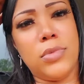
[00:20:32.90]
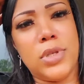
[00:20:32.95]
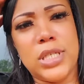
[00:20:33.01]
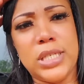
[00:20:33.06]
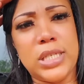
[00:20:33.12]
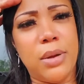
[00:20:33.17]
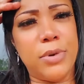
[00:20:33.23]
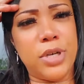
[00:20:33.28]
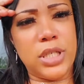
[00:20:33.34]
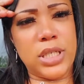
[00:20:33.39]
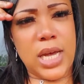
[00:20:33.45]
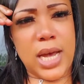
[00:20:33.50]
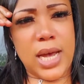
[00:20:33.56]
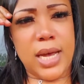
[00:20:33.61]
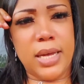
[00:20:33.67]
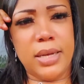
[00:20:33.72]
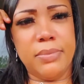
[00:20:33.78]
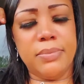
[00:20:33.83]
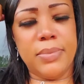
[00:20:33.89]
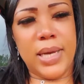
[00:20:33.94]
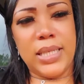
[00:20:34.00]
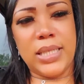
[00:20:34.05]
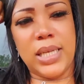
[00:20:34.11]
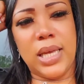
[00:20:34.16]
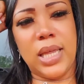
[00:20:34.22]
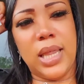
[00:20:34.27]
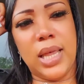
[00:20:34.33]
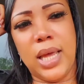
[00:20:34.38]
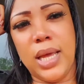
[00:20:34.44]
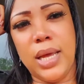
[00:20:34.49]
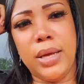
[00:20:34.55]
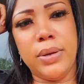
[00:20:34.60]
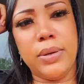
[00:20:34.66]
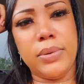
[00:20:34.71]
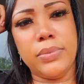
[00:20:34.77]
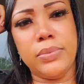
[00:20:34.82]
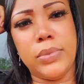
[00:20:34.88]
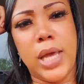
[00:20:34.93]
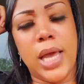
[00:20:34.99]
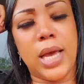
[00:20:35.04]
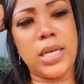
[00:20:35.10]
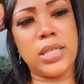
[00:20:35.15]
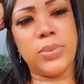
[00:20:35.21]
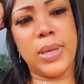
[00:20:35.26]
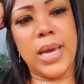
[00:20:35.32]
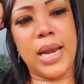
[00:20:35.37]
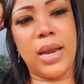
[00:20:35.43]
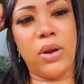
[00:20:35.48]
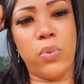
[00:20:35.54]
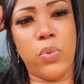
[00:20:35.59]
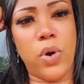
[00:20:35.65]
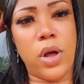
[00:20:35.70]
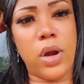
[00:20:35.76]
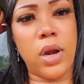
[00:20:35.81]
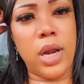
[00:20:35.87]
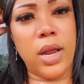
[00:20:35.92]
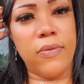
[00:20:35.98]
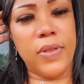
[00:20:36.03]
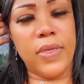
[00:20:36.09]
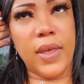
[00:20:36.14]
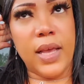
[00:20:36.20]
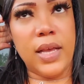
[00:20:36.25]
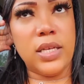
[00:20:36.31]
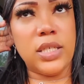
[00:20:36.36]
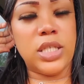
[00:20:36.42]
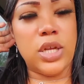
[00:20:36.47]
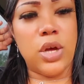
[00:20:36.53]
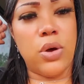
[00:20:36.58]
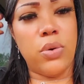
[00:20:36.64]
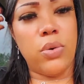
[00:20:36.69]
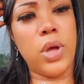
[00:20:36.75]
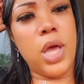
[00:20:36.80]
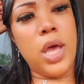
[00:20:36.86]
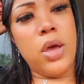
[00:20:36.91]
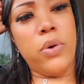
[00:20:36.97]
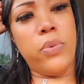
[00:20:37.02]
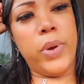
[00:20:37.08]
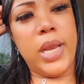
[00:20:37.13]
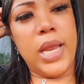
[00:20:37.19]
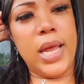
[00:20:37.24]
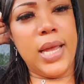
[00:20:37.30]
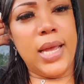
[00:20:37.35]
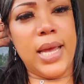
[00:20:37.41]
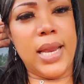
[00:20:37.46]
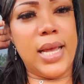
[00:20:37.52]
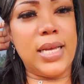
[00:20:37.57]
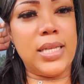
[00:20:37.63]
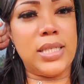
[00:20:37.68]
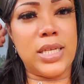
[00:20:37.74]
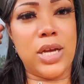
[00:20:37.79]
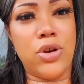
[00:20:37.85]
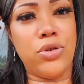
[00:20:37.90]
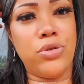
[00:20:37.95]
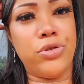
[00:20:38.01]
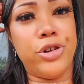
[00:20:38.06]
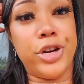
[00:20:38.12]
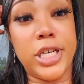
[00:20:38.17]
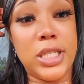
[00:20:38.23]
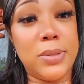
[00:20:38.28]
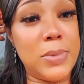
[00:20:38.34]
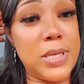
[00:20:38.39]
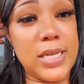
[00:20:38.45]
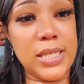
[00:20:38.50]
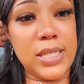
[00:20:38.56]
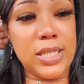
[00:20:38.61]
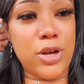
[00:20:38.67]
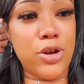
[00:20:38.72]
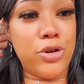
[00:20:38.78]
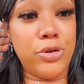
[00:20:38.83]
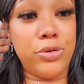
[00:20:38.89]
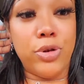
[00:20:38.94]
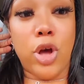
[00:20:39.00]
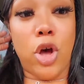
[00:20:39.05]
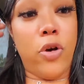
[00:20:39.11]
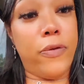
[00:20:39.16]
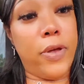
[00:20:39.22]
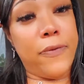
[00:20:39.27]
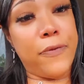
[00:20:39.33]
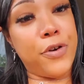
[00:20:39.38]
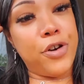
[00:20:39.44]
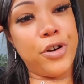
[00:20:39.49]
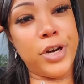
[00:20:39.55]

summertime basically yeah because we got in the water and everything so we didn't get it until christmas so covid for